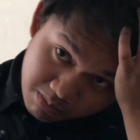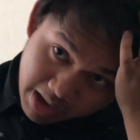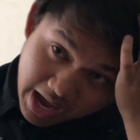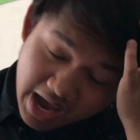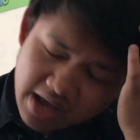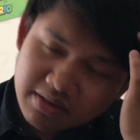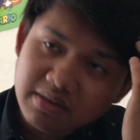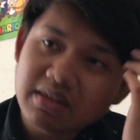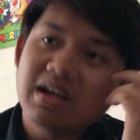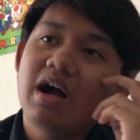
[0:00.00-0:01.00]
man.
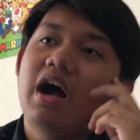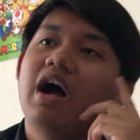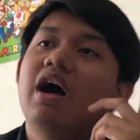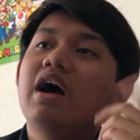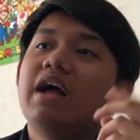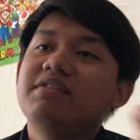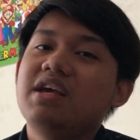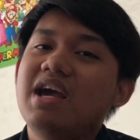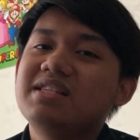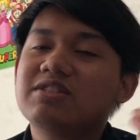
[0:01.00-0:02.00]
Uh,
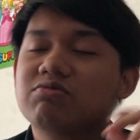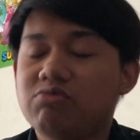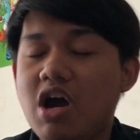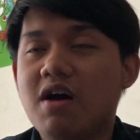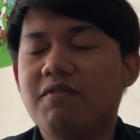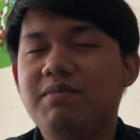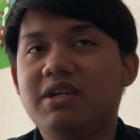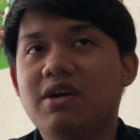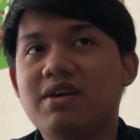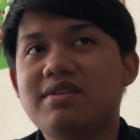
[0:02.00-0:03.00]
it's rough
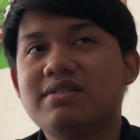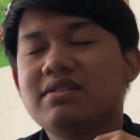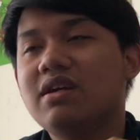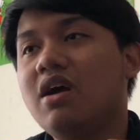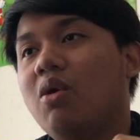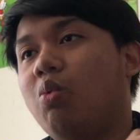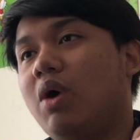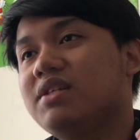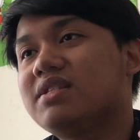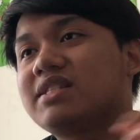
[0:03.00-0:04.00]
because
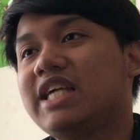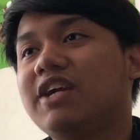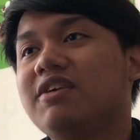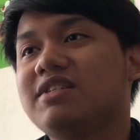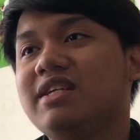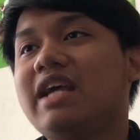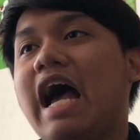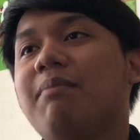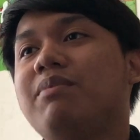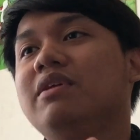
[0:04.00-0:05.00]
what the scariest thing
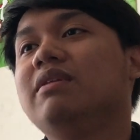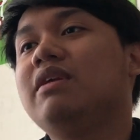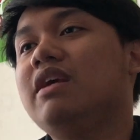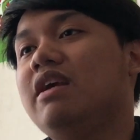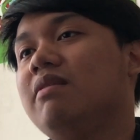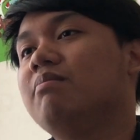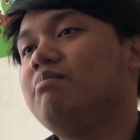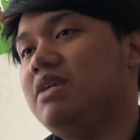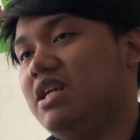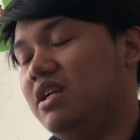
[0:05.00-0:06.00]
happened
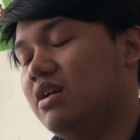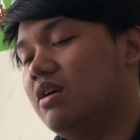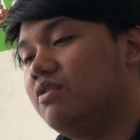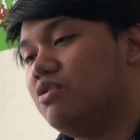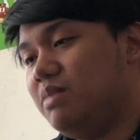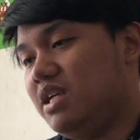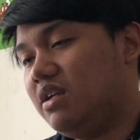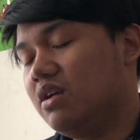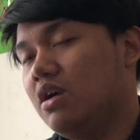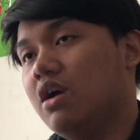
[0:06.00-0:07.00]
in me to me?
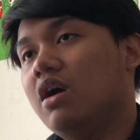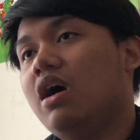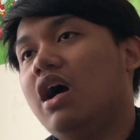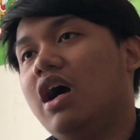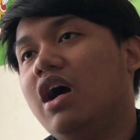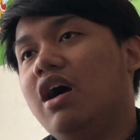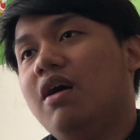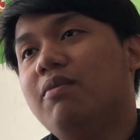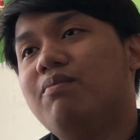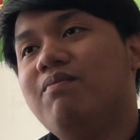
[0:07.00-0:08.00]

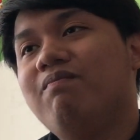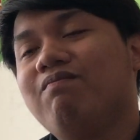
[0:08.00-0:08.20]
Um,